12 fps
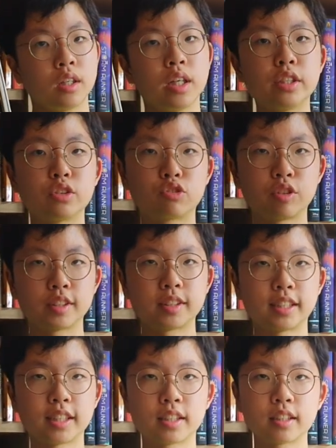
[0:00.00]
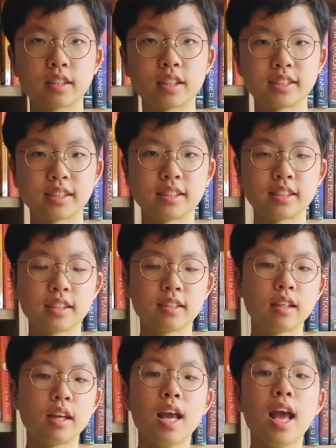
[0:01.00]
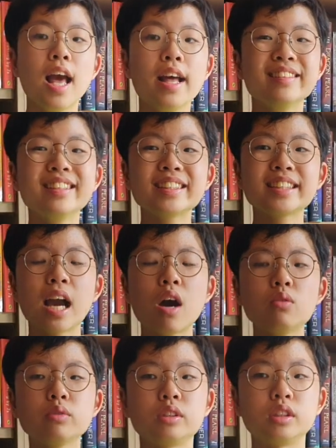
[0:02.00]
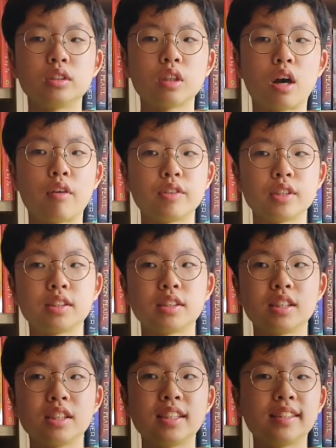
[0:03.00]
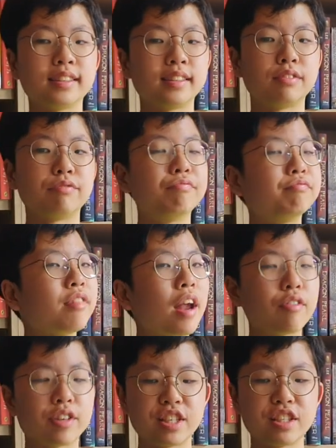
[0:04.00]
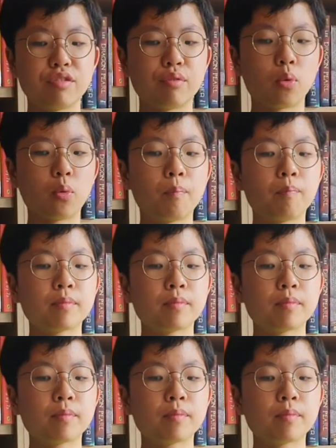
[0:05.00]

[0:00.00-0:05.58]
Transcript: Interesting, isn't it? The Countess, obviously, is very evil.